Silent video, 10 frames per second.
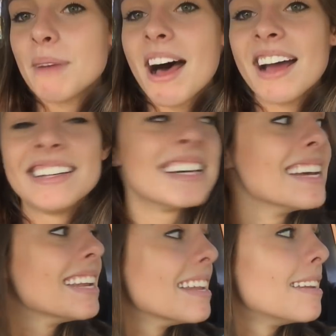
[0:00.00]
behind
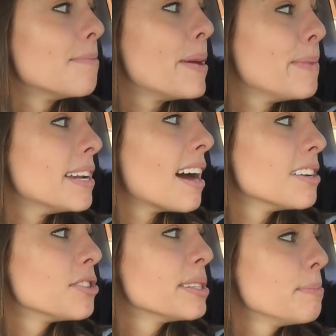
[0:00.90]
it and maybe
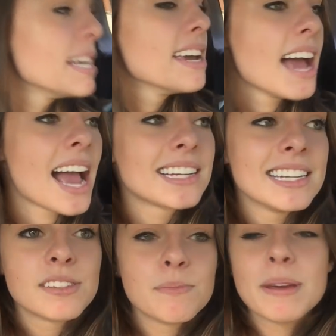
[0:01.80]
not just be
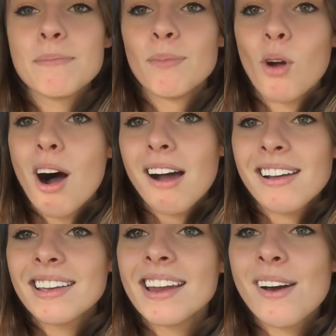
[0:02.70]
acting to be wrong,
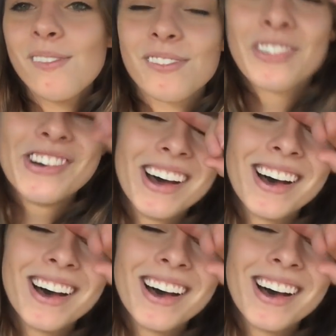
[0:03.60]
you know?